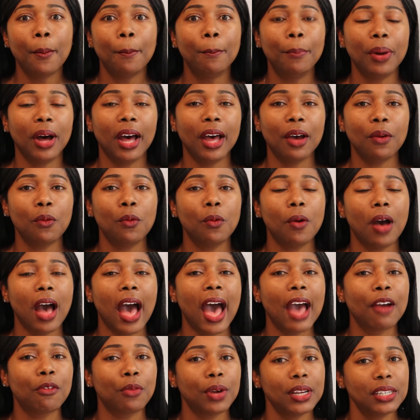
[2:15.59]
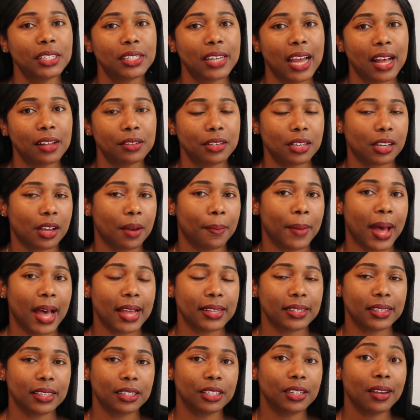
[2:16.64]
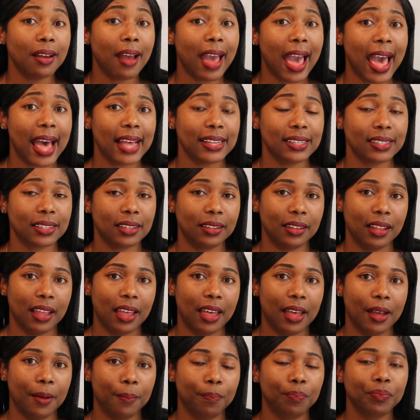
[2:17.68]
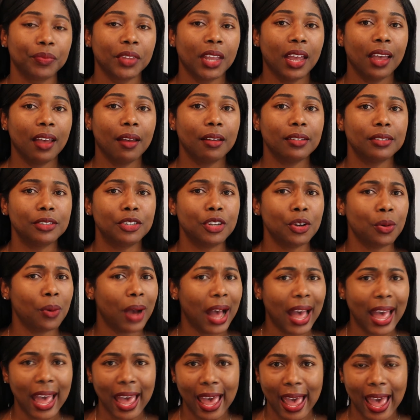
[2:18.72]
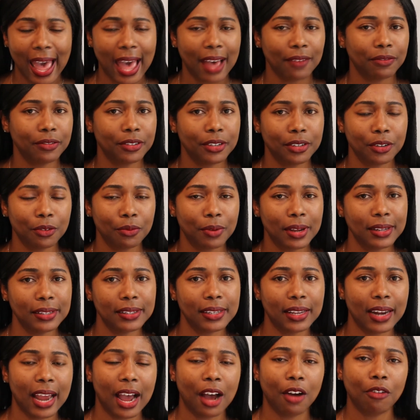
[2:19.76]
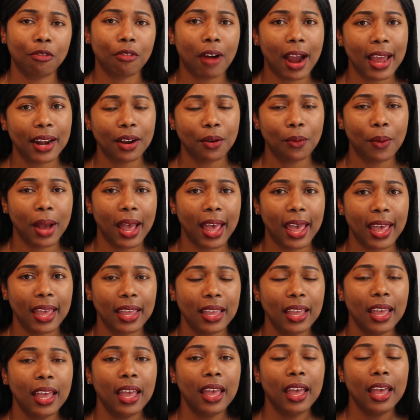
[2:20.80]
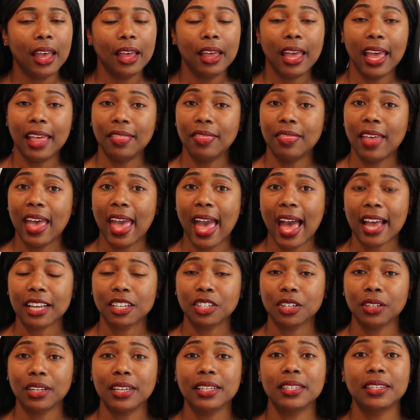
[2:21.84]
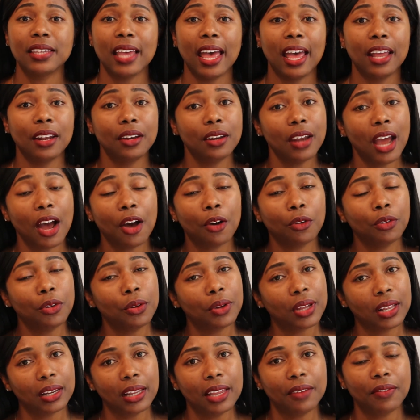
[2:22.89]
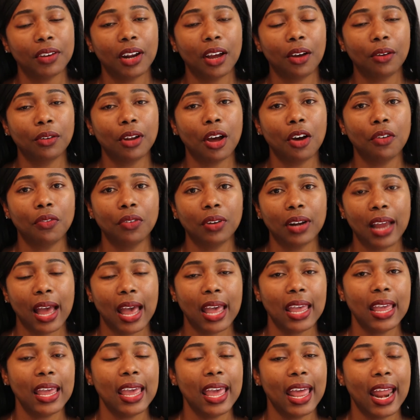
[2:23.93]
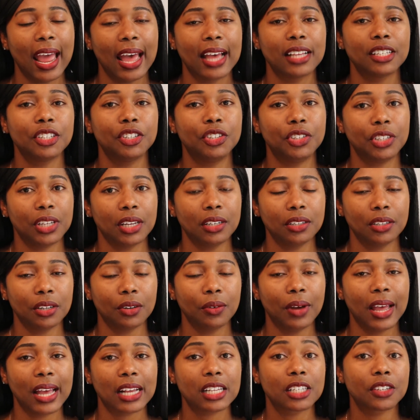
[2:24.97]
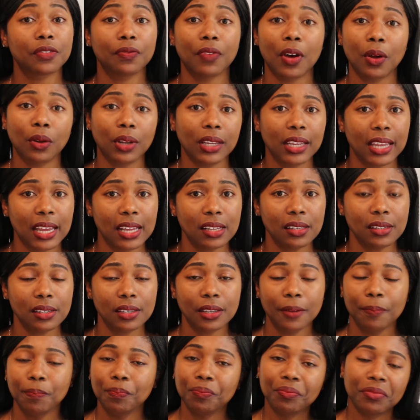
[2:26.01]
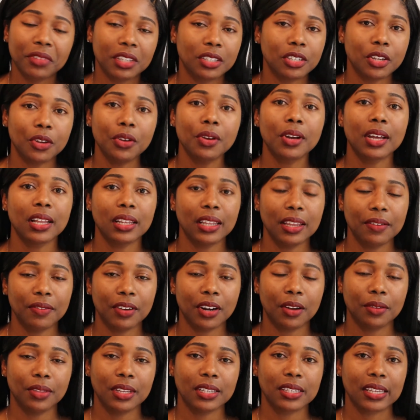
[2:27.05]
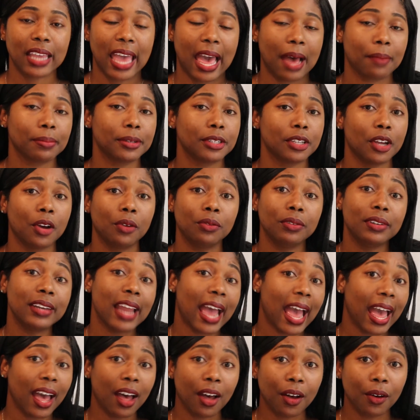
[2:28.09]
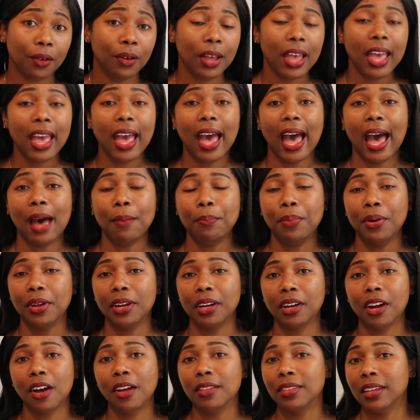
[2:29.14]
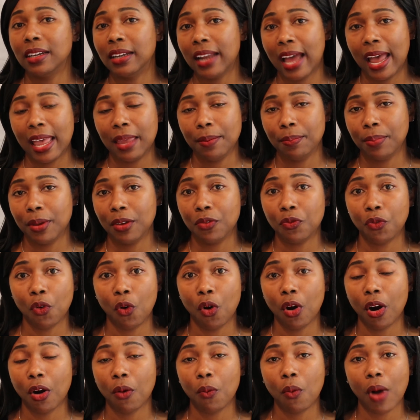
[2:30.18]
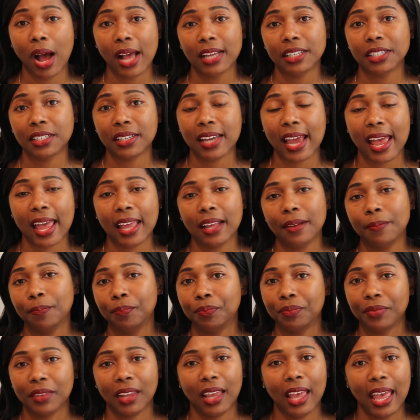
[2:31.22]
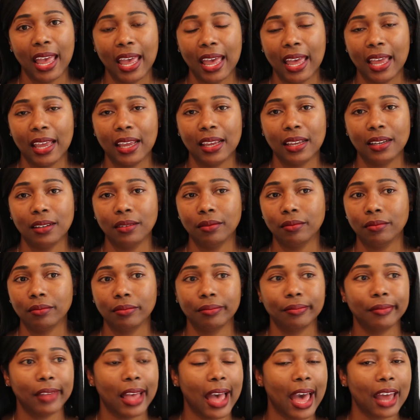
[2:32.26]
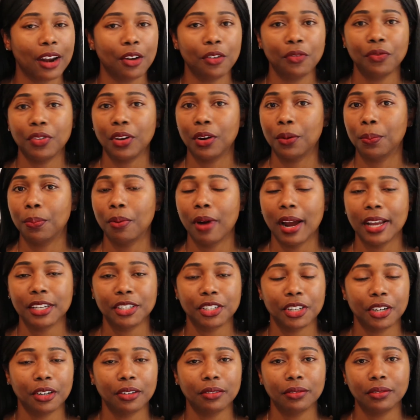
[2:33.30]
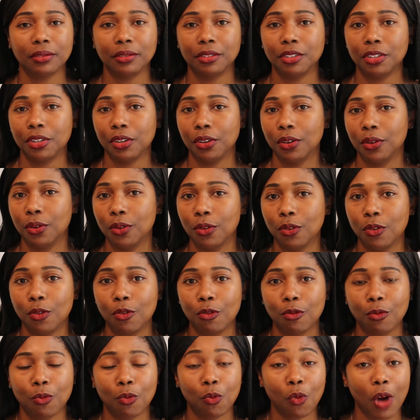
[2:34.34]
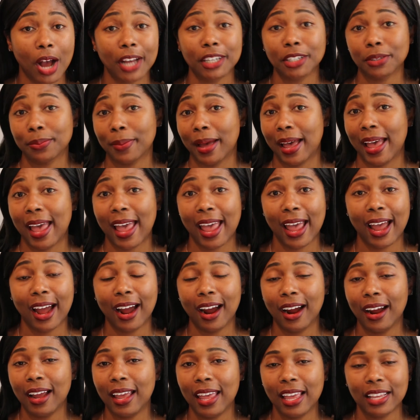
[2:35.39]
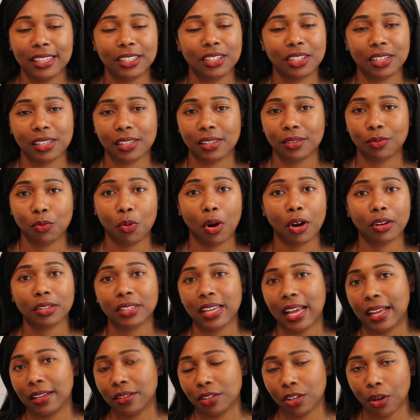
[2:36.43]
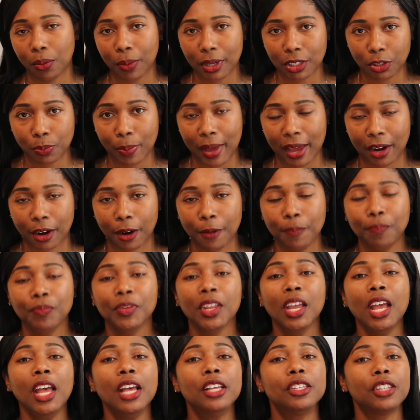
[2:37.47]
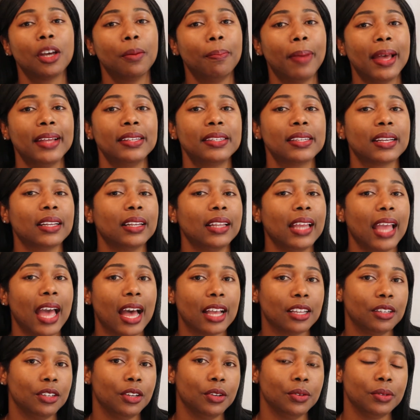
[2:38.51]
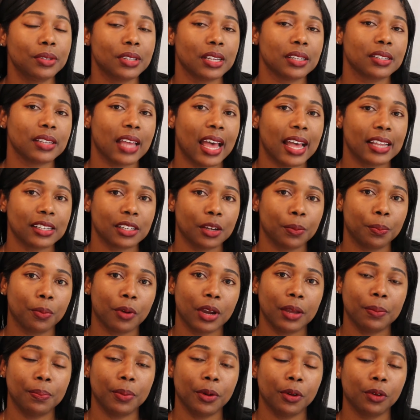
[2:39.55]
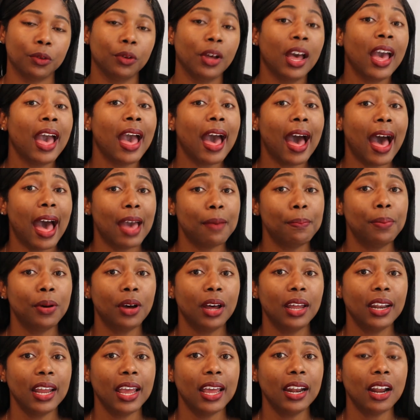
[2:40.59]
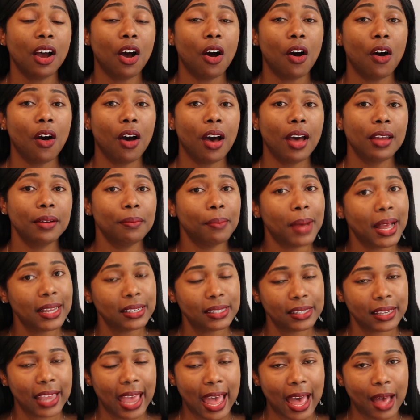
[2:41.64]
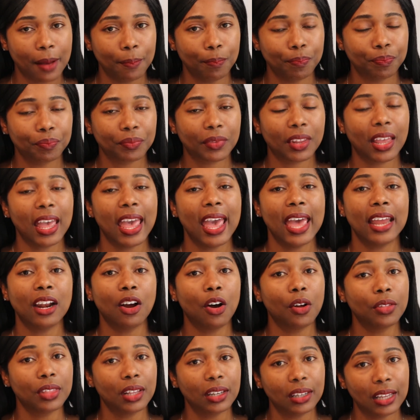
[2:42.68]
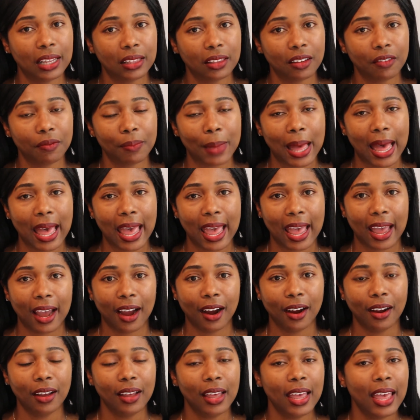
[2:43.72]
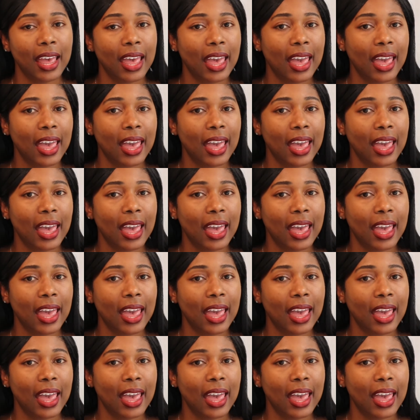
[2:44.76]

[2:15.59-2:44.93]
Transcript: But I reached out to Komaza to ask them, do I have to rinse it out right away? And they actually said, no, you can leave it on overnight. It has gentle exfoliants, so you can leave it on the scalp. So now I put it on the night before wash day, and I don't feel pressured to wash my hair. It just works out so much better. So basically, I use this as a pre-poo. I put it on my scalp and on the length of my hair.